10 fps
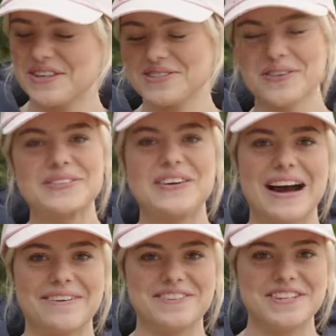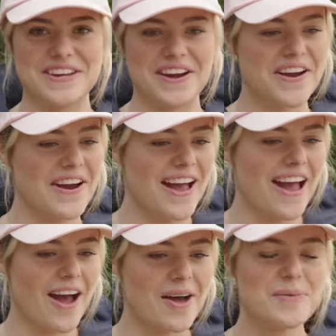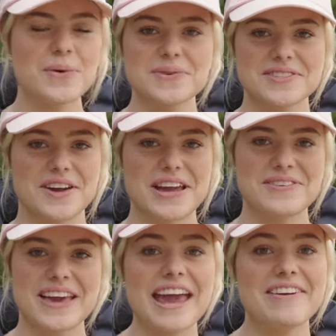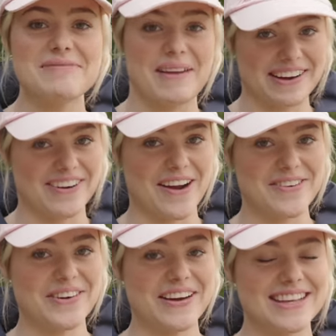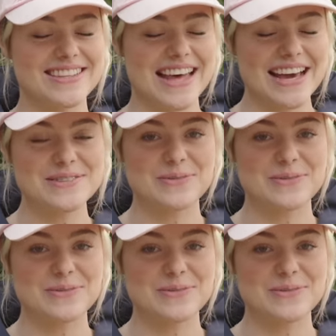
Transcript: This one will have to do. Also, if you hear any background noise, that is